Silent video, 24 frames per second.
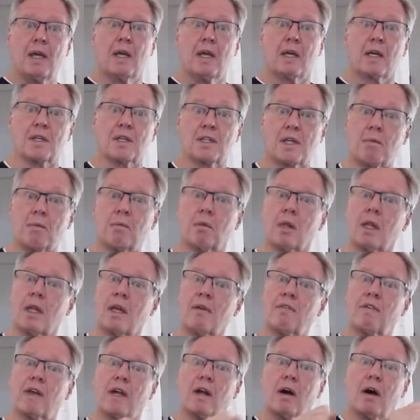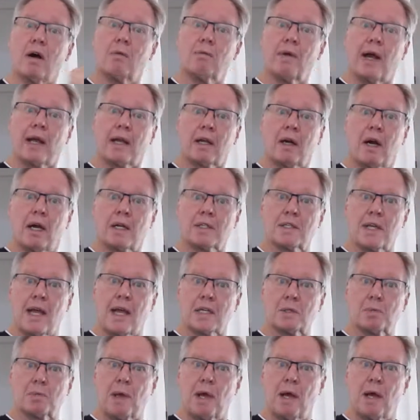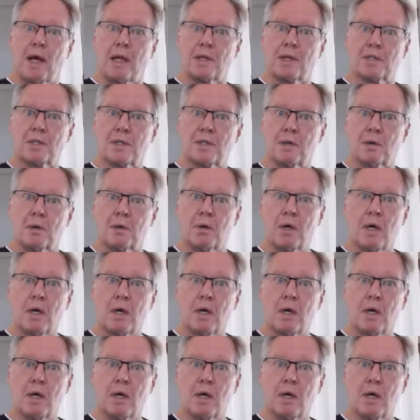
because I'm leaving all my contacts behind too.